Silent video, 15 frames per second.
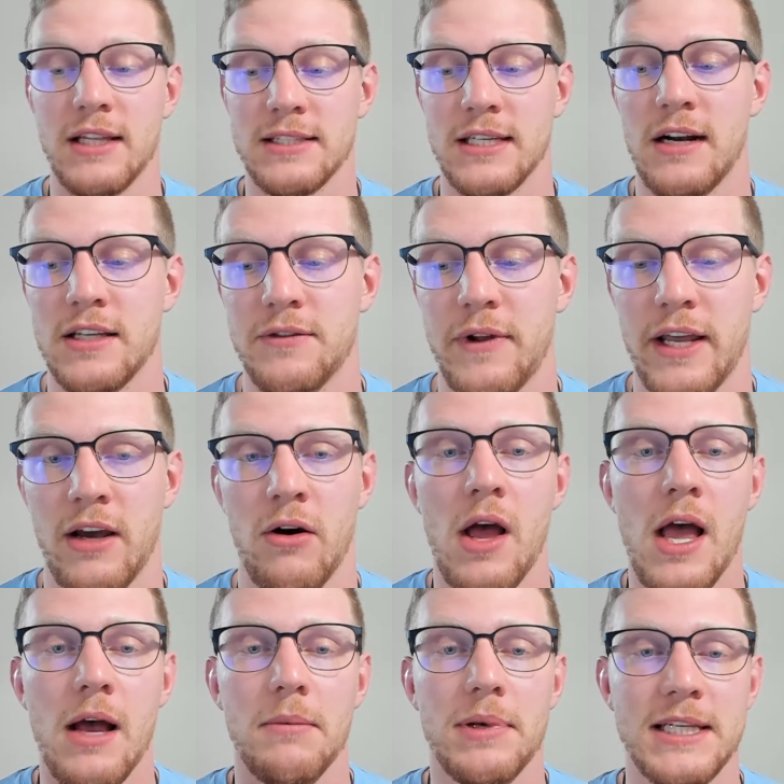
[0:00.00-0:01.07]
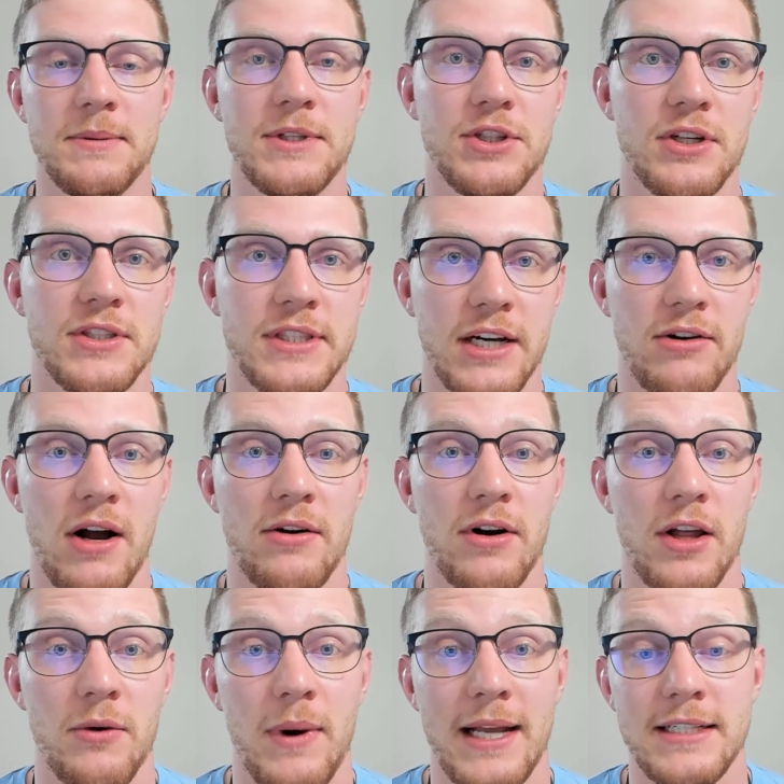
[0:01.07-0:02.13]
the sound of this video, please be sure to stick around
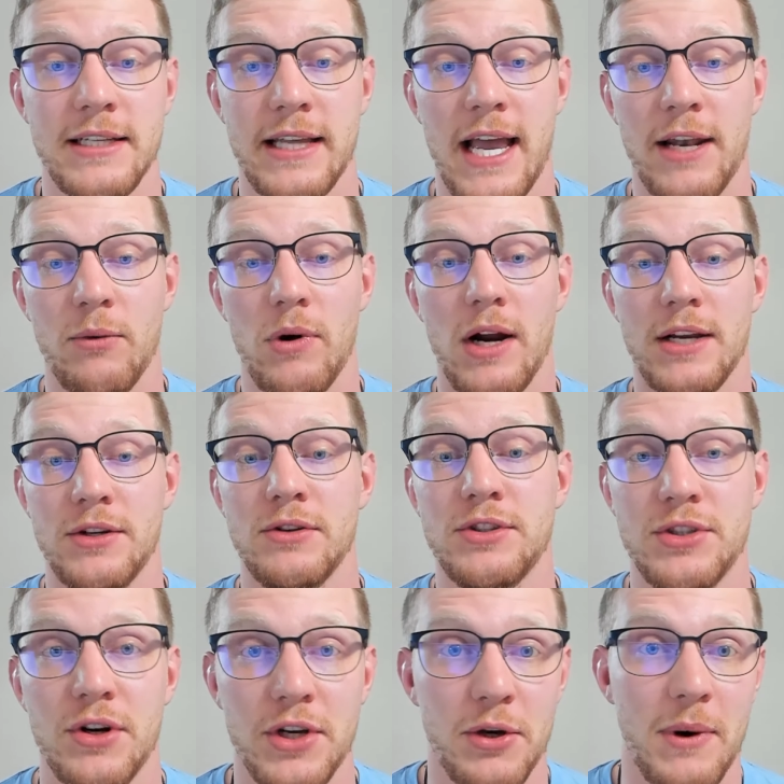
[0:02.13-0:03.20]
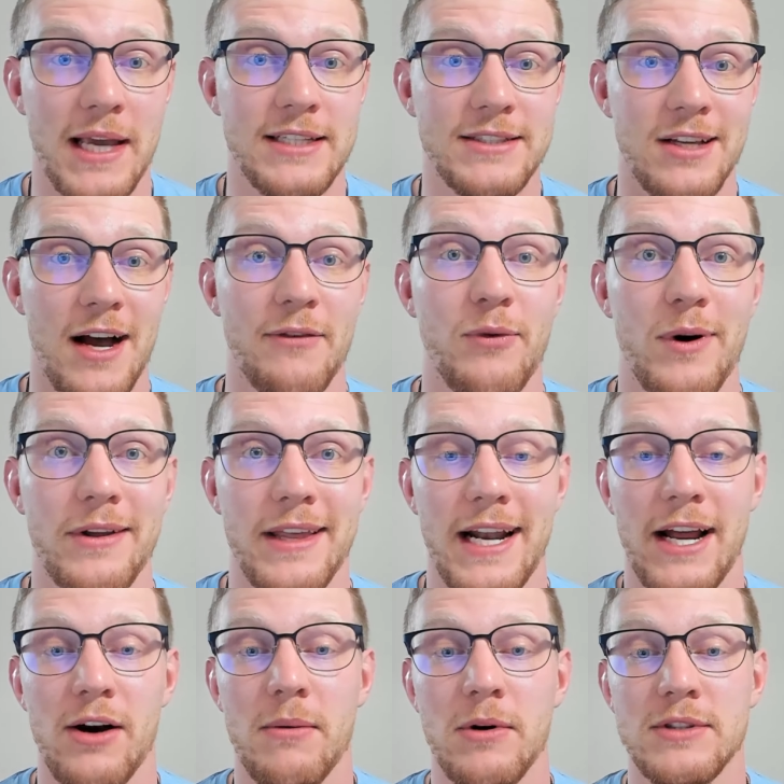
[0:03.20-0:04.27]
all the way until the end where I do show you a software that
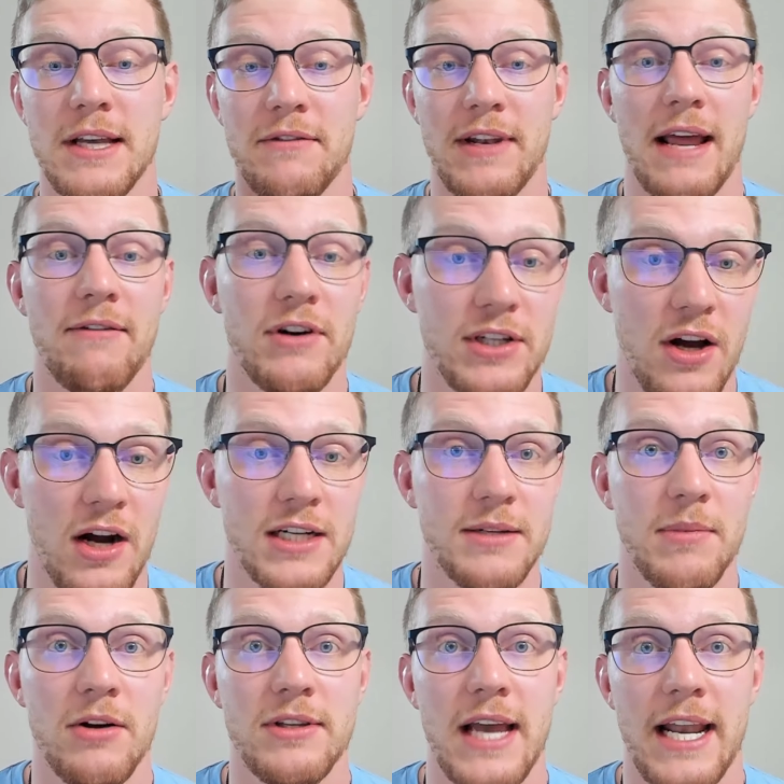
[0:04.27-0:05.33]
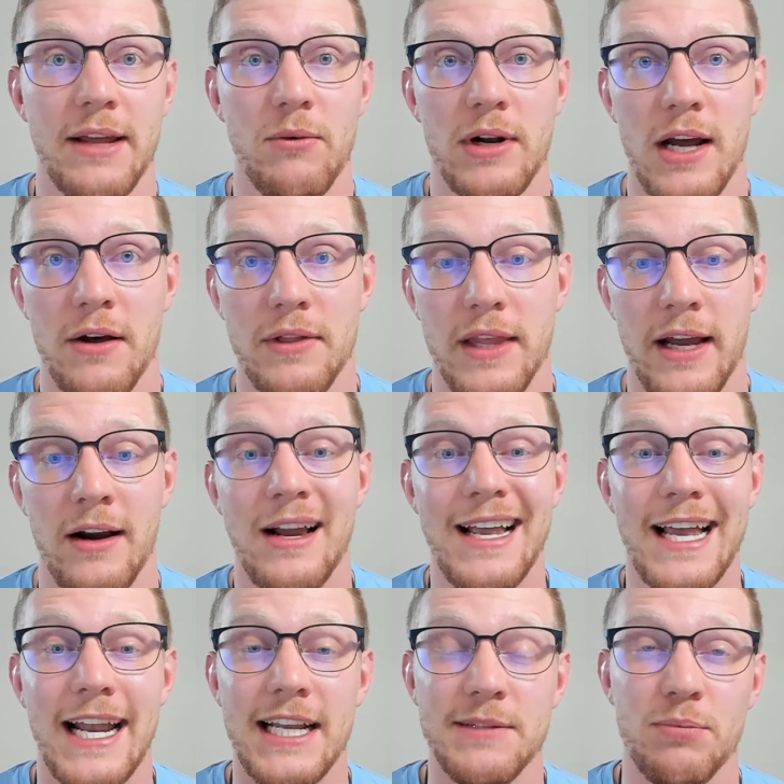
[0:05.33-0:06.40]
I almost have never talked about to anyone out there.
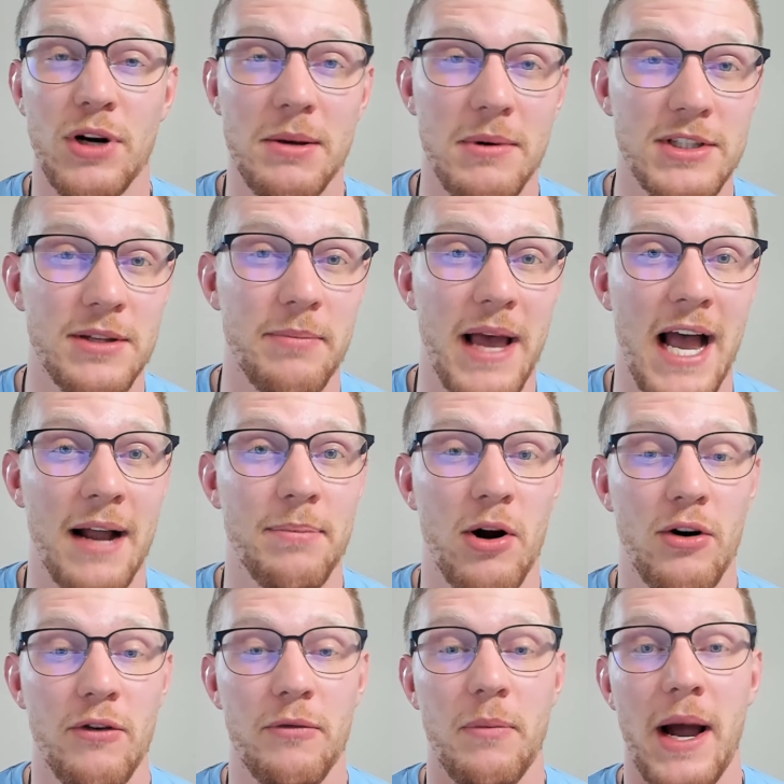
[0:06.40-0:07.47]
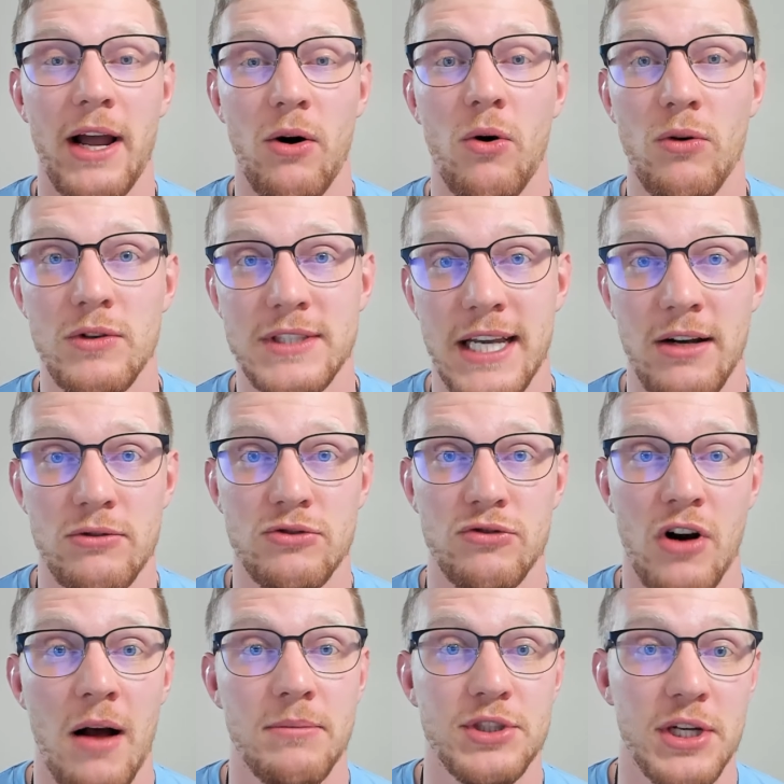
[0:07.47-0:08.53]
And it's pretty much the backbone of my wholesale
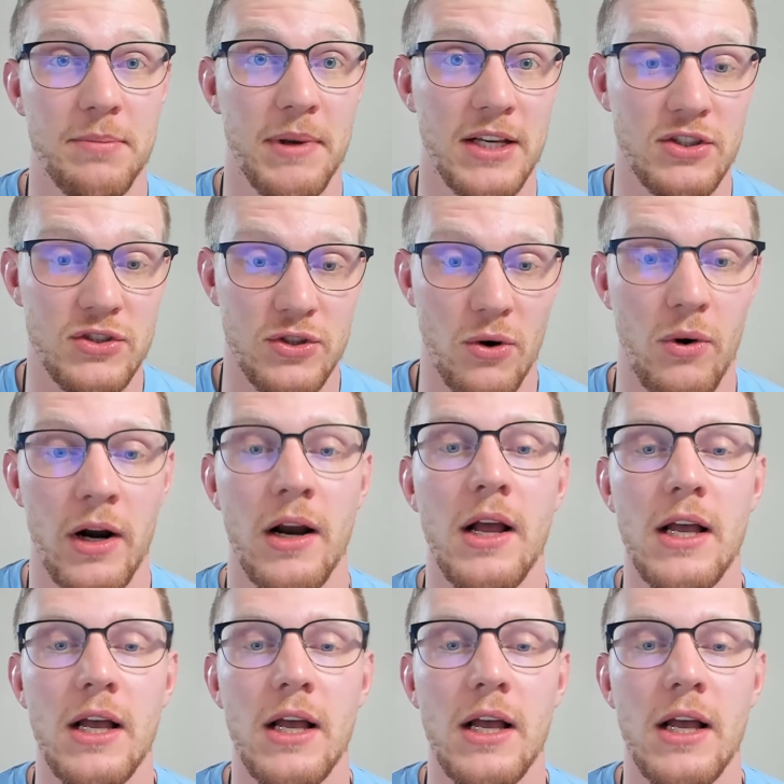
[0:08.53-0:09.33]
drop shipping store.